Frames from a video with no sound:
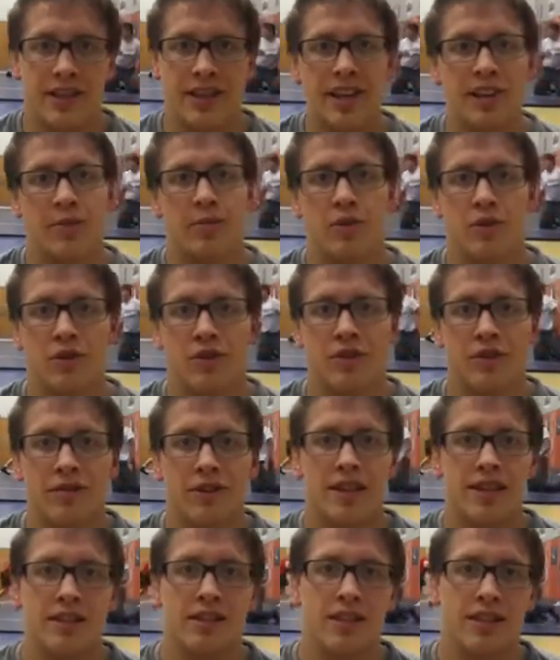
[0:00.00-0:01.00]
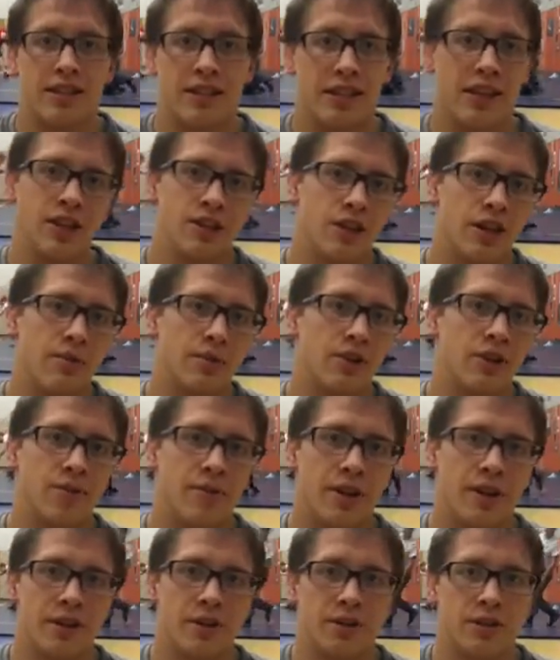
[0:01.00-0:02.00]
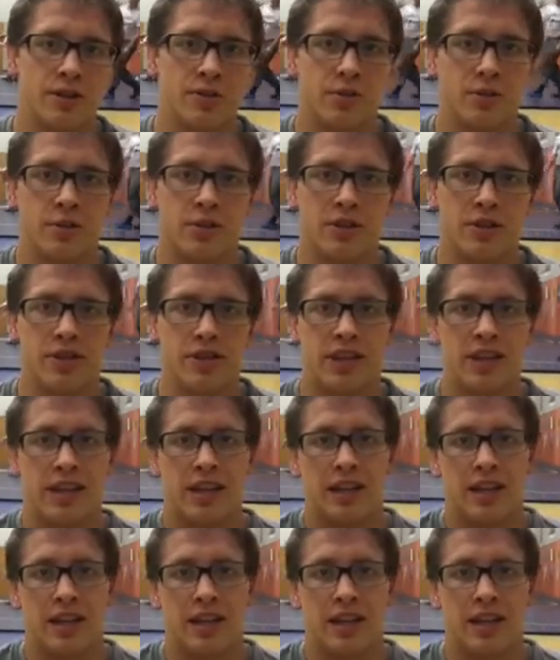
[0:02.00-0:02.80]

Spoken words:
to get more into wrestling. I dropped all my other sports.